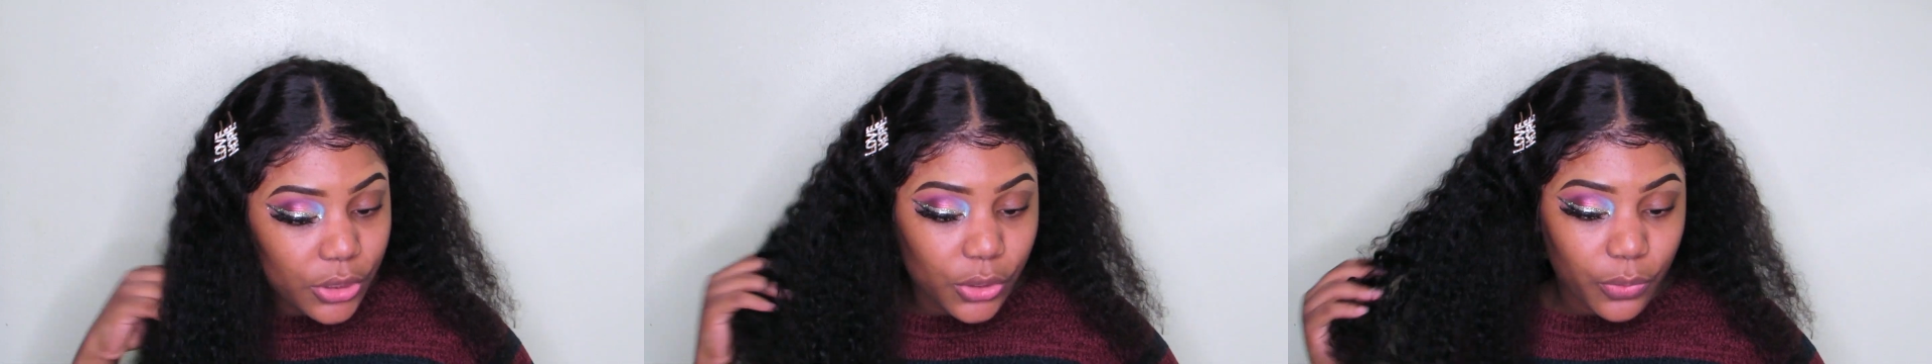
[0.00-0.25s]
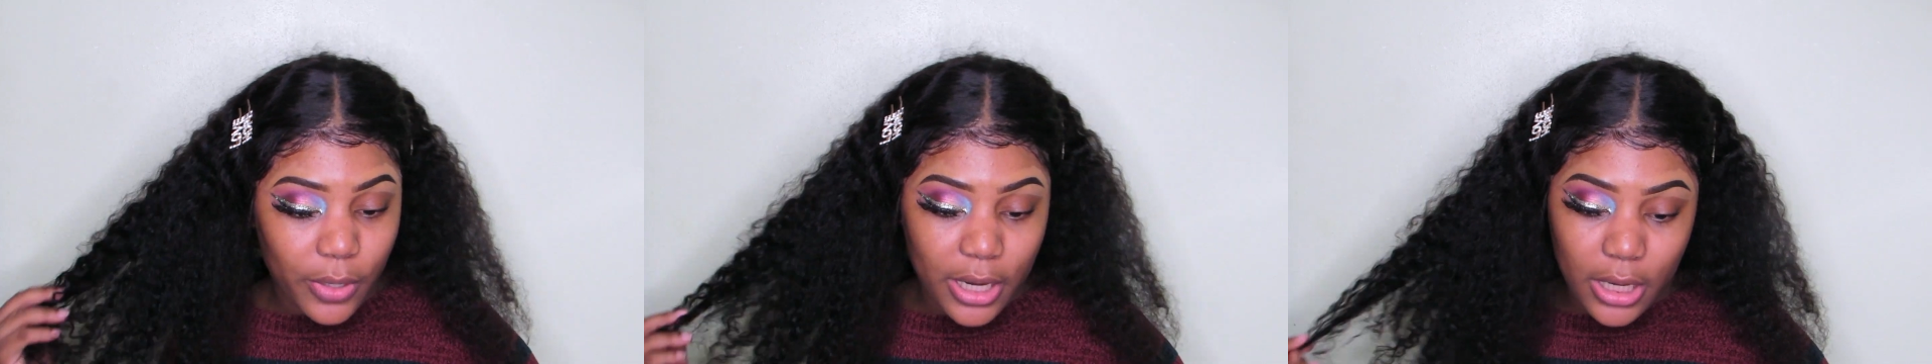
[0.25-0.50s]

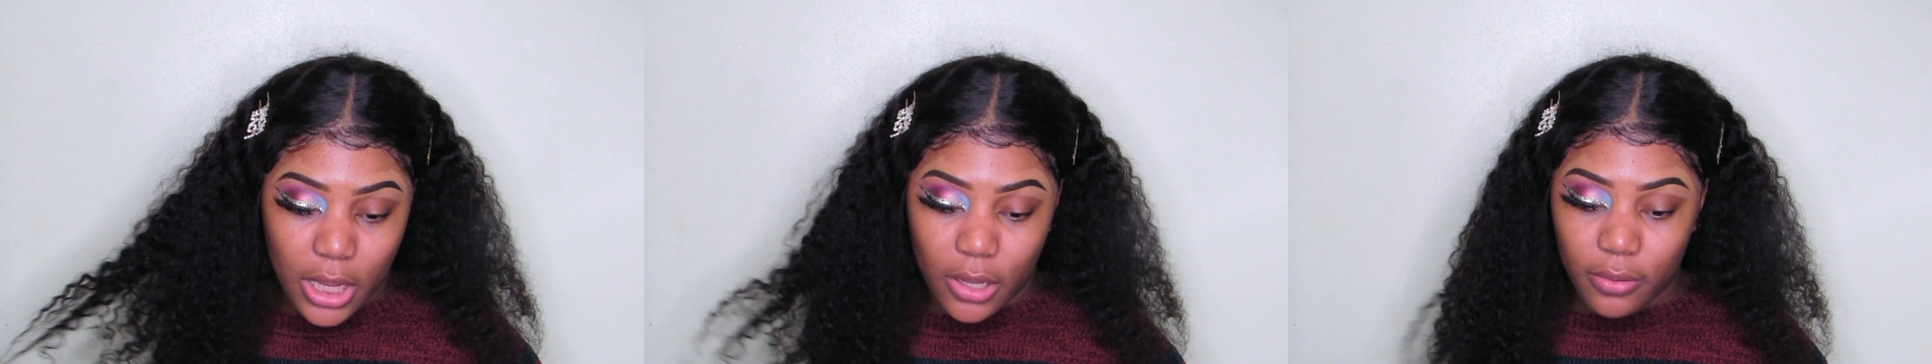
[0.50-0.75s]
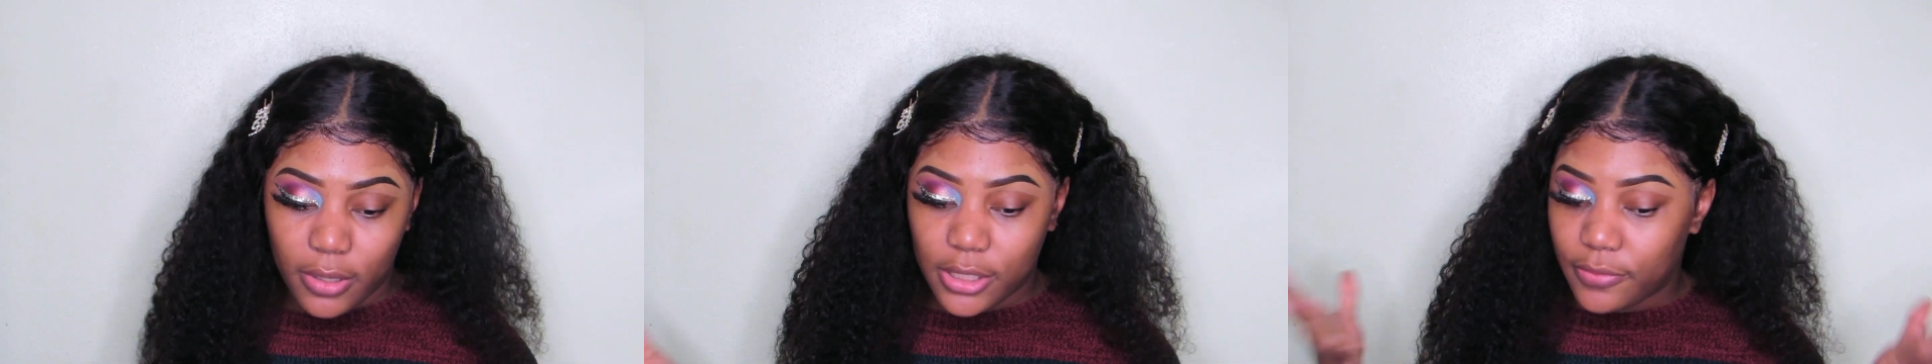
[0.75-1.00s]
so right
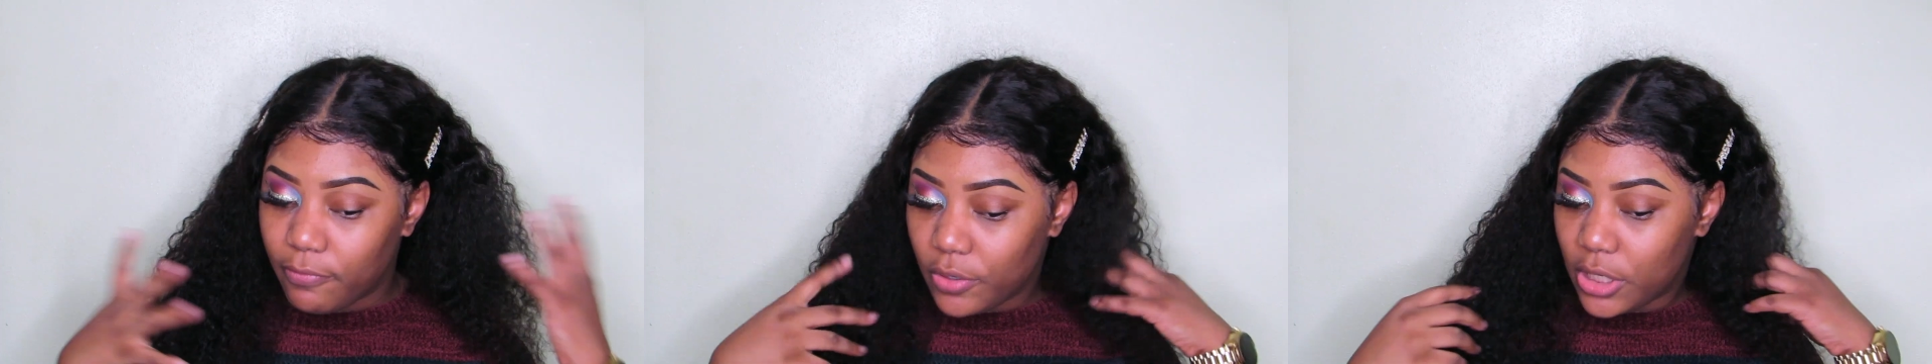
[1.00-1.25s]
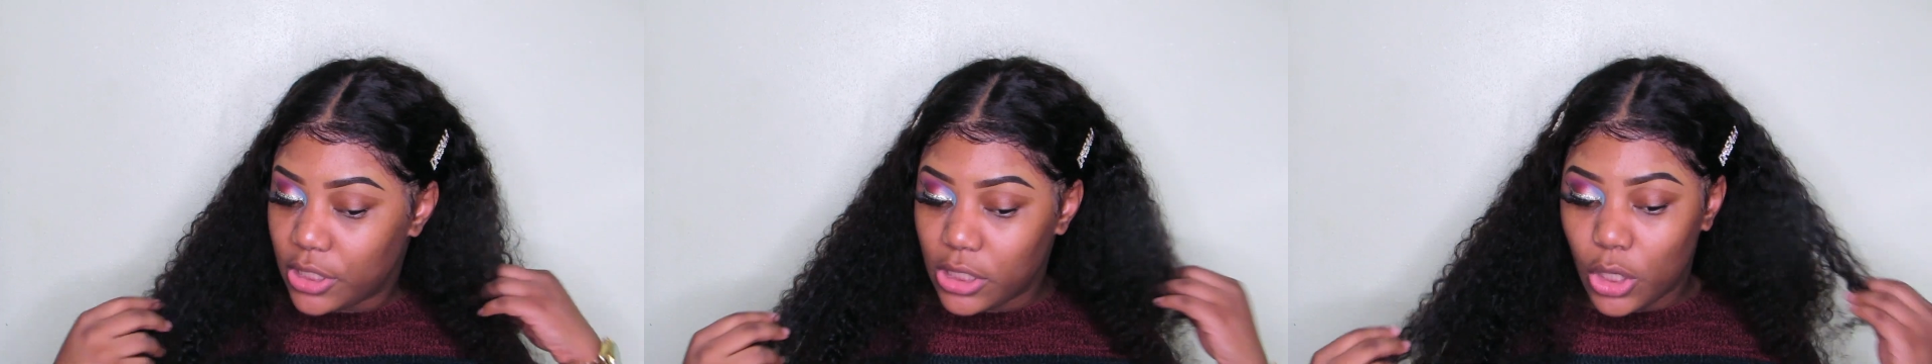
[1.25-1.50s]
now let's
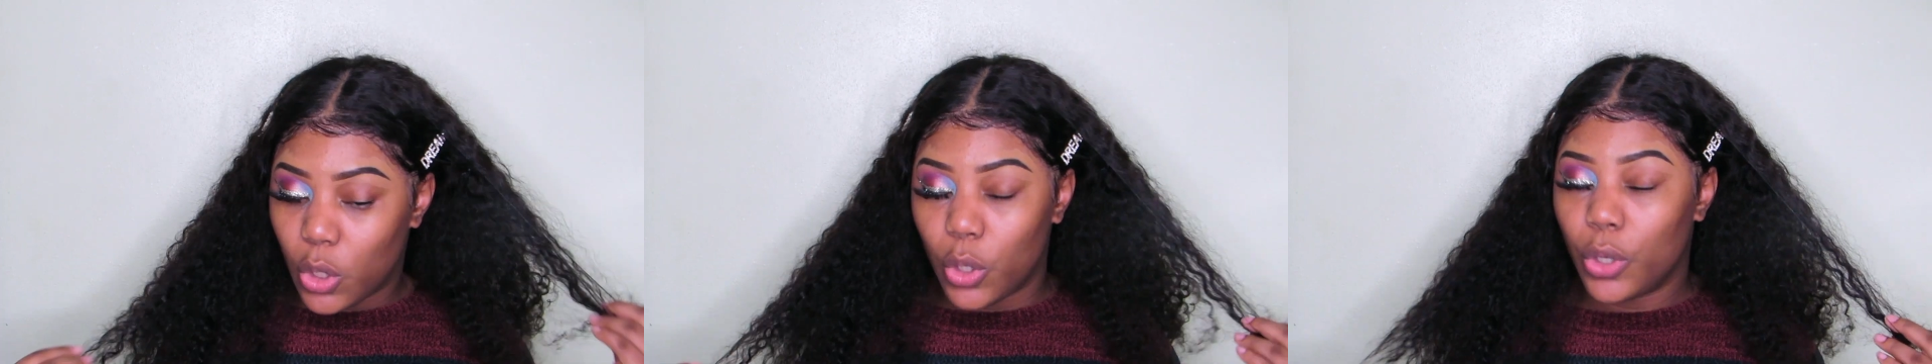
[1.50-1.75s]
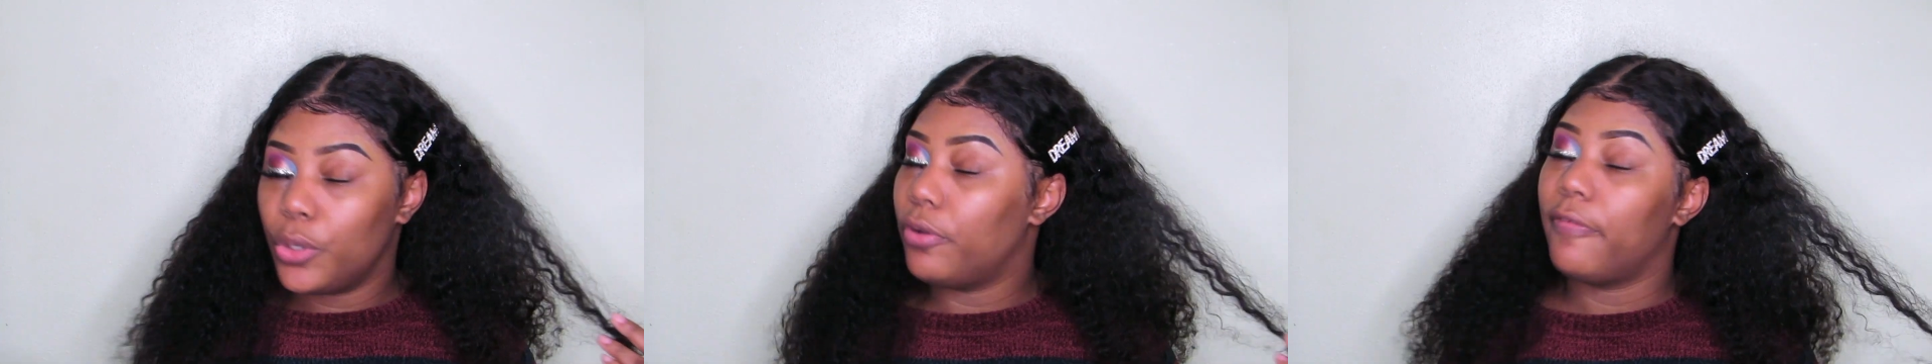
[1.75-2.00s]
focusing
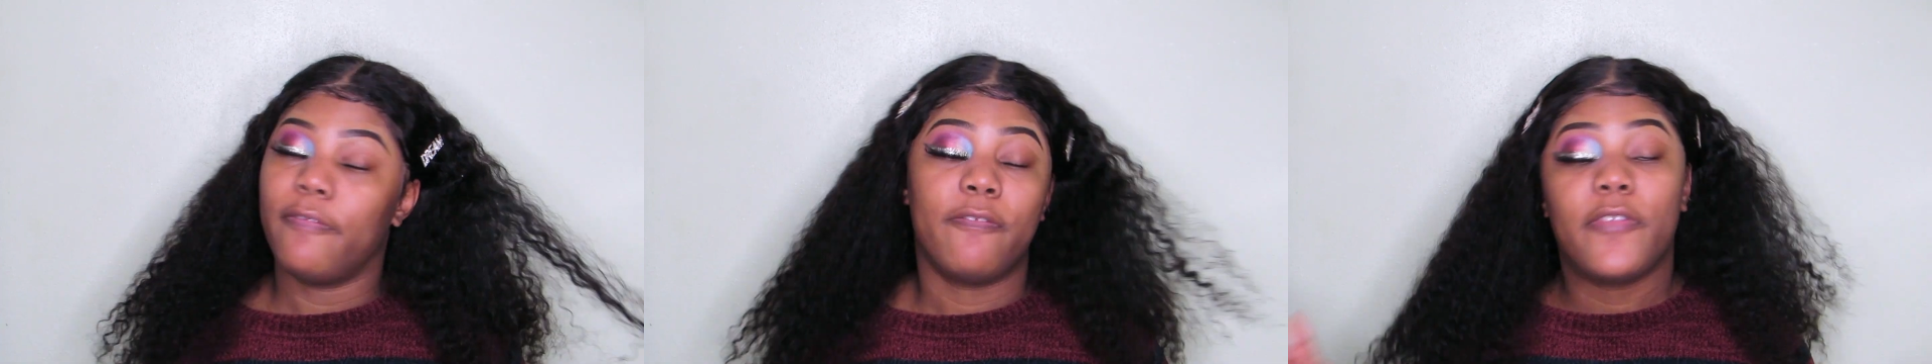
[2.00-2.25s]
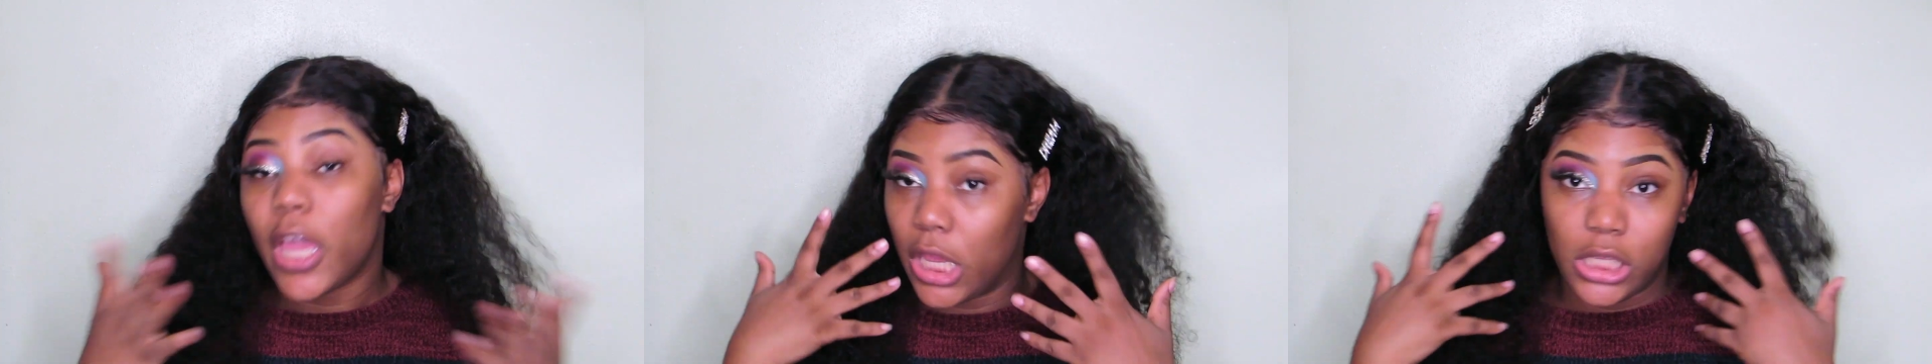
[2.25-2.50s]
on the
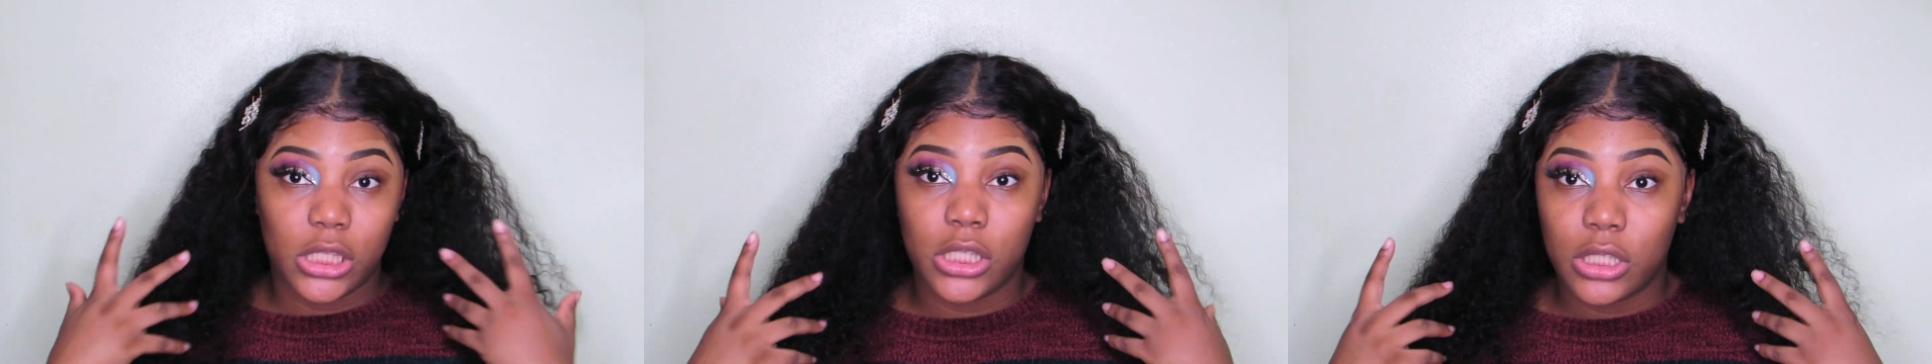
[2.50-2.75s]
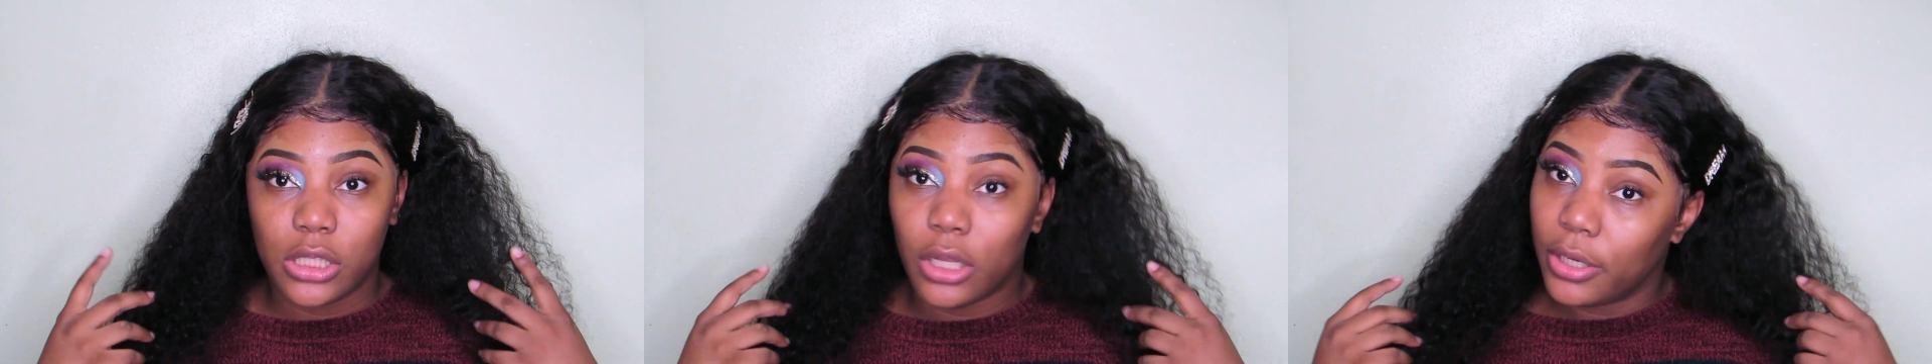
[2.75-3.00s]
face,
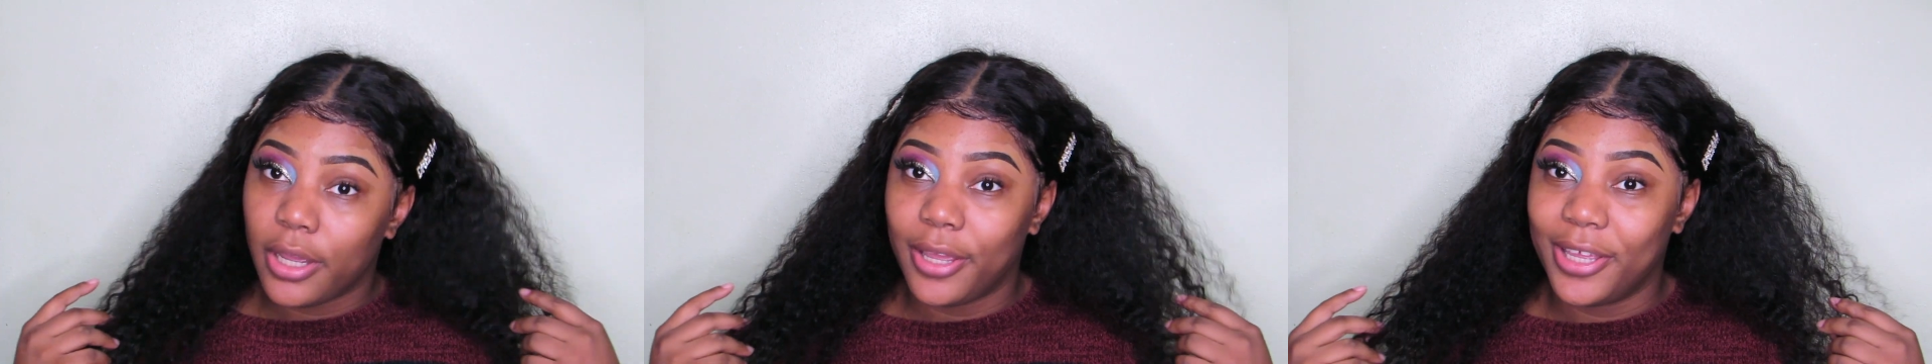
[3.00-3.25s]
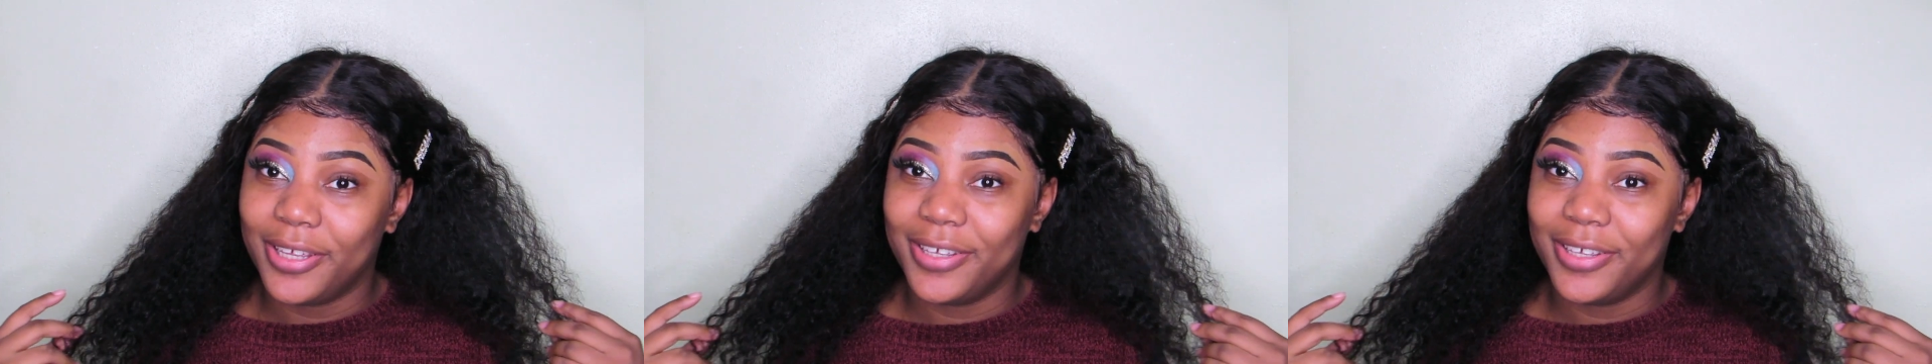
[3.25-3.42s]
okay?